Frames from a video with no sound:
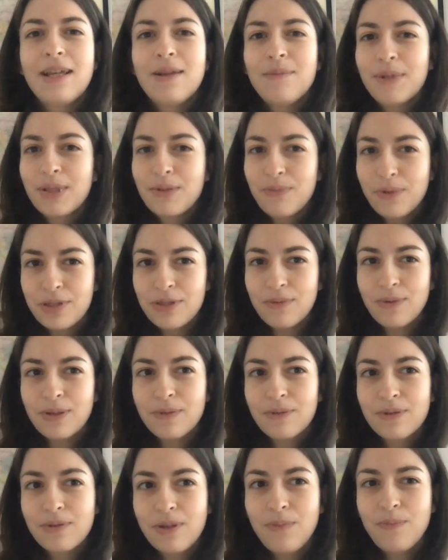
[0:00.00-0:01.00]
But what's
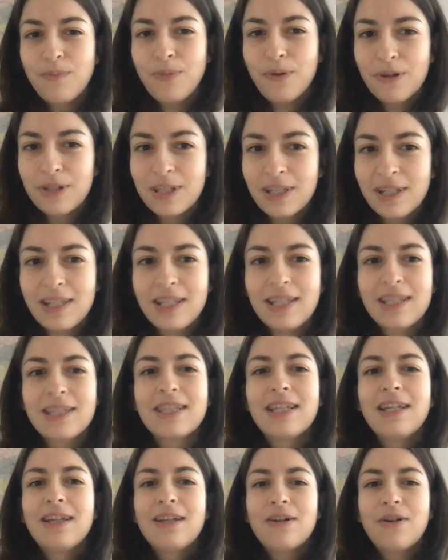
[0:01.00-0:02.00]
more important is
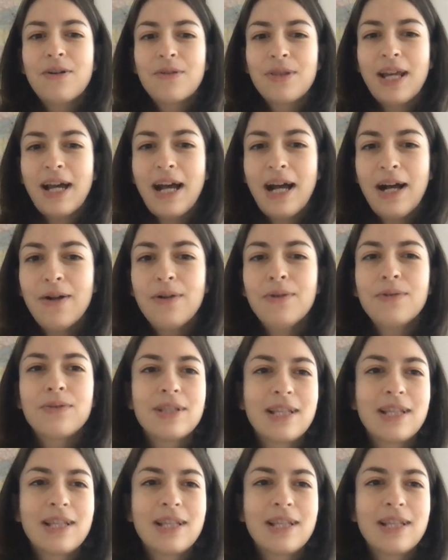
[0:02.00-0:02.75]
on how,